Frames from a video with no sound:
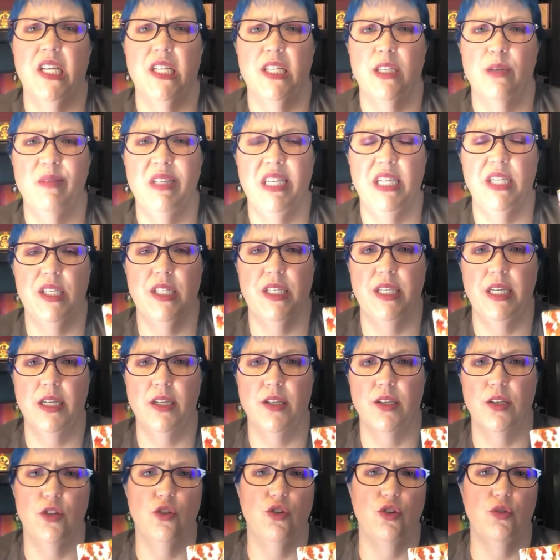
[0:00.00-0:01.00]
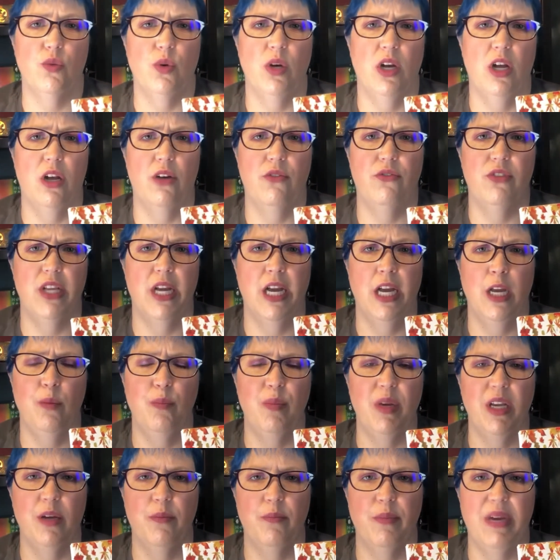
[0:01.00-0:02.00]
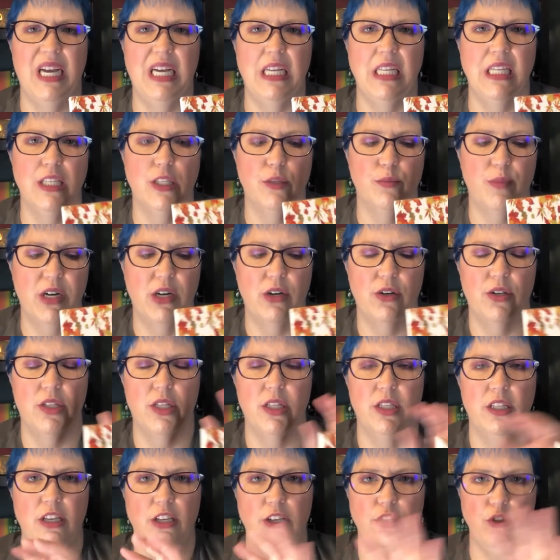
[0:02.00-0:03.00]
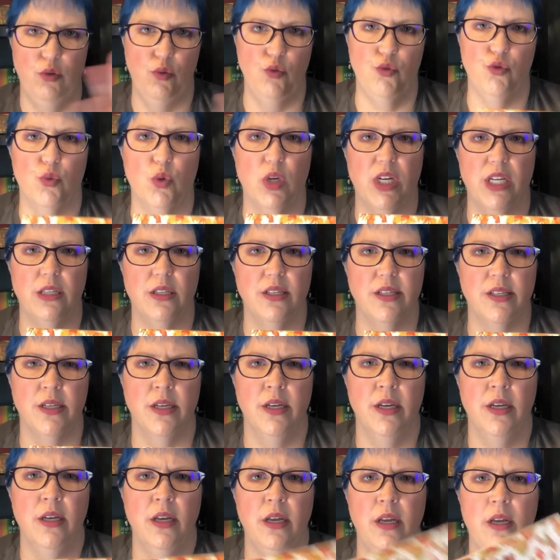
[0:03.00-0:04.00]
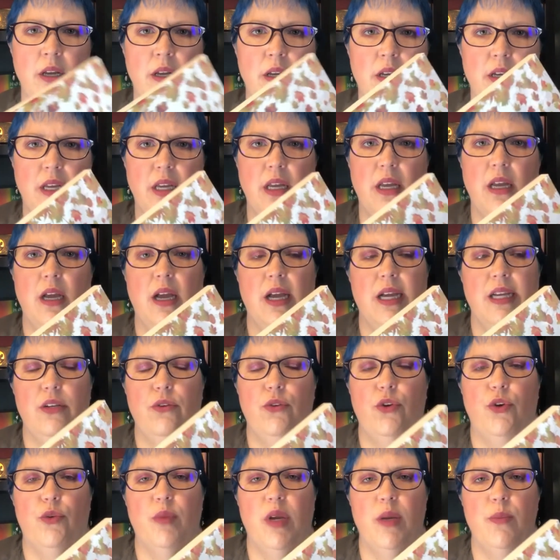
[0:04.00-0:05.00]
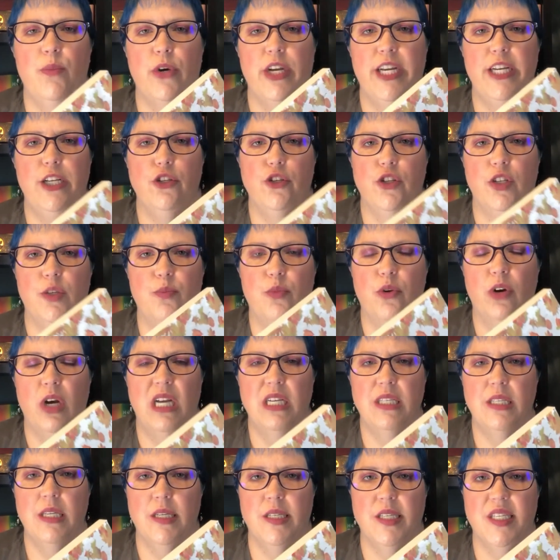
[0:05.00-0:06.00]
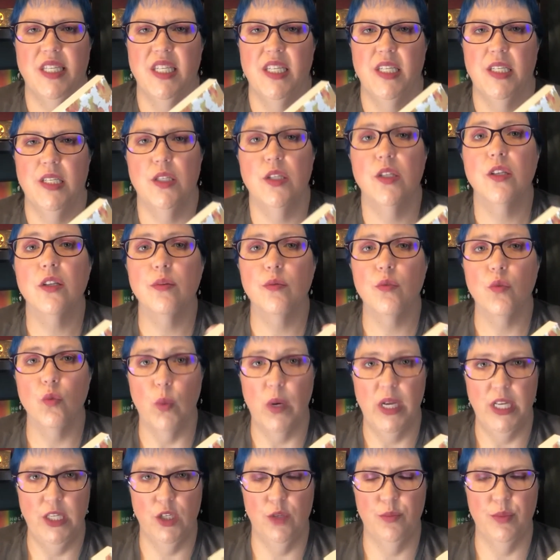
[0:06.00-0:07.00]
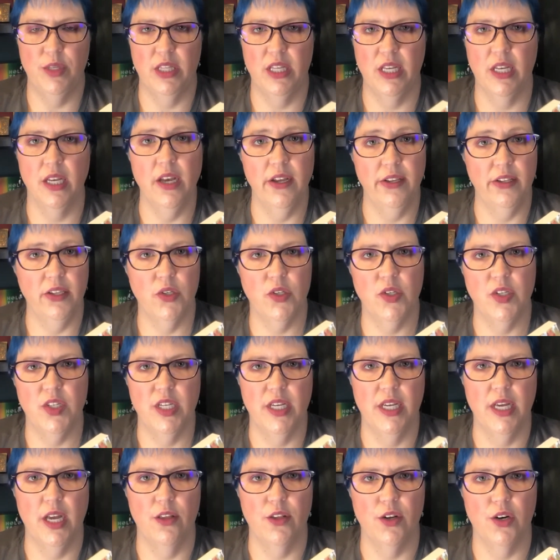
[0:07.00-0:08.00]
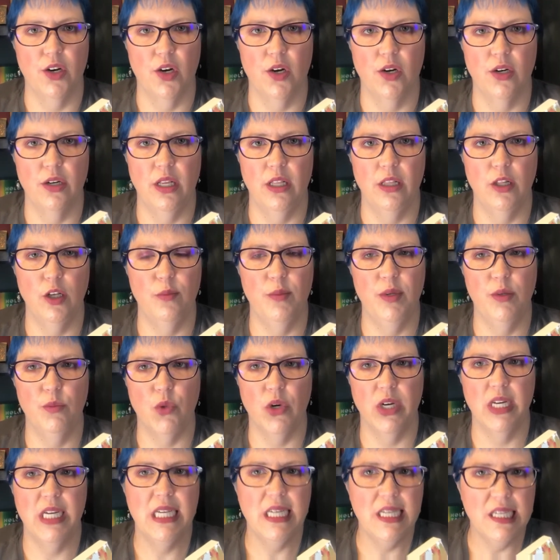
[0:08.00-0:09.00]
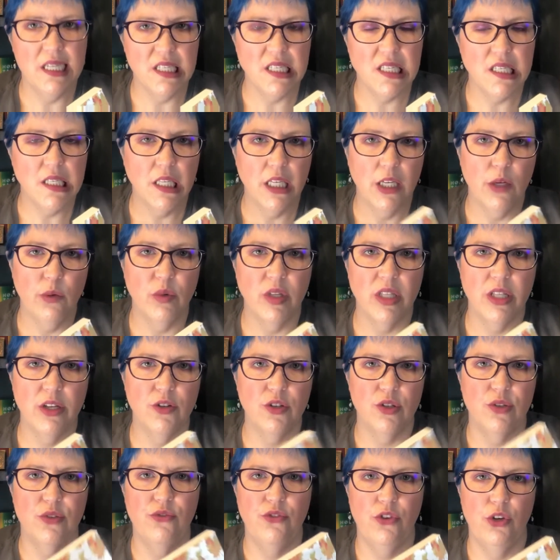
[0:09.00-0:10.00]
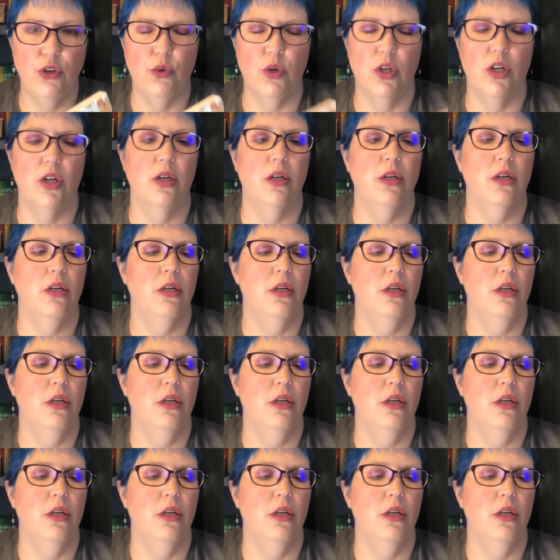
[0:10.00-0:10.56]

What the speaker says: some of these 6 and 12 9-pan palettes better than the huge ones. I don't know, my brain just processes ways to put the colors together a little bit more easily when there's fewer.